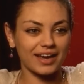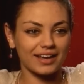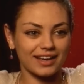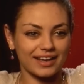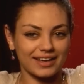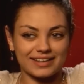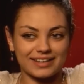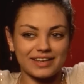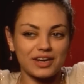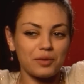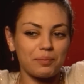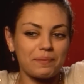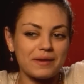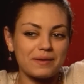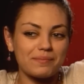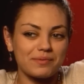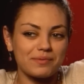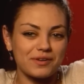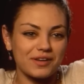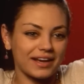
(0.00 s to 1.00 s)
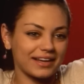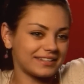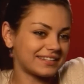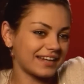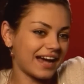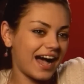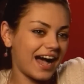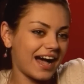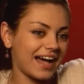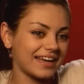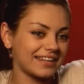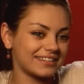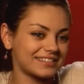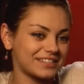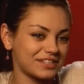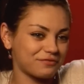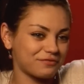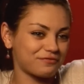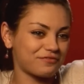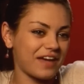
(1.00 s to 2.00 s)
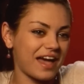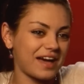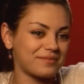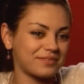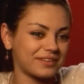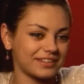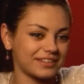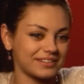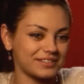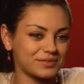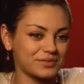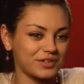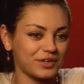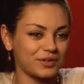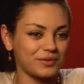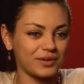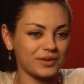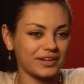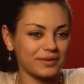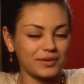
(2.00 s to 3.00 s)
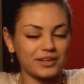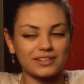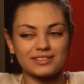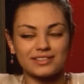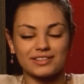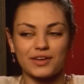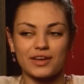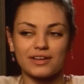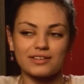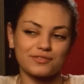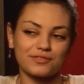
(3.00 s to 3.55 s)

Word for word: I kill people, I die, this is fabulous, you know, what, what else can you ask